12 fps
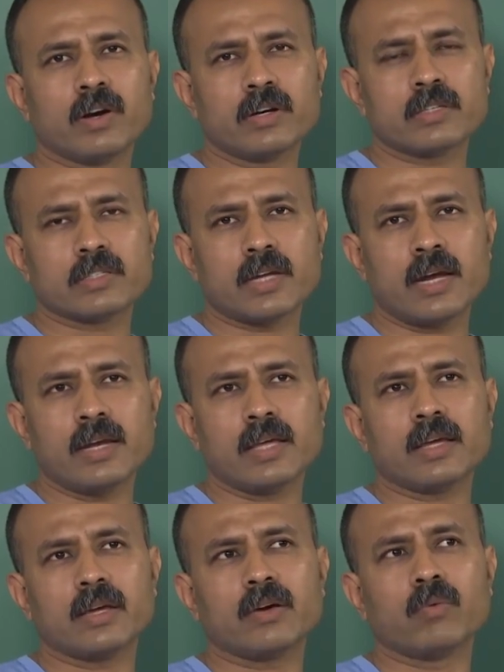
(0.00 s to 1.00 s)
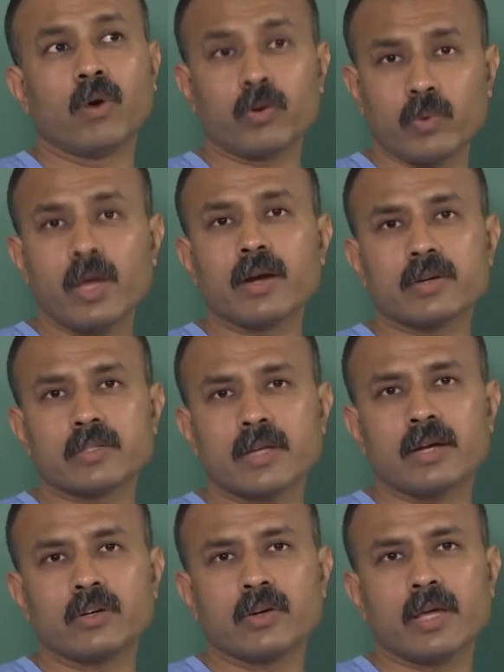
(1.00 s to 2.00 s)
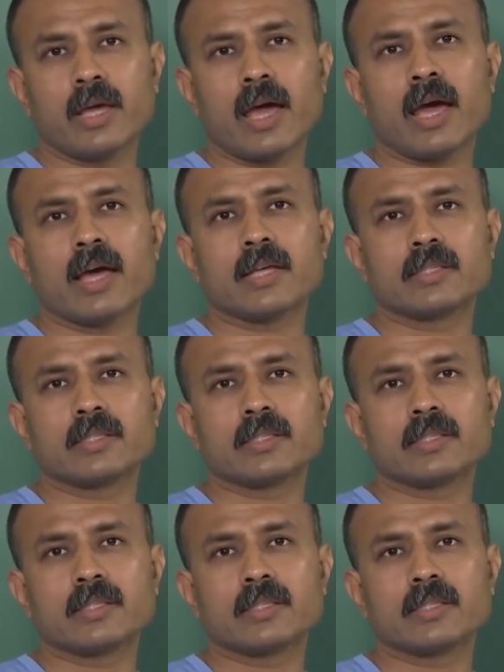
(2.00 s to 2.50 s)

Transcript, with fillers: of understanding what we understand today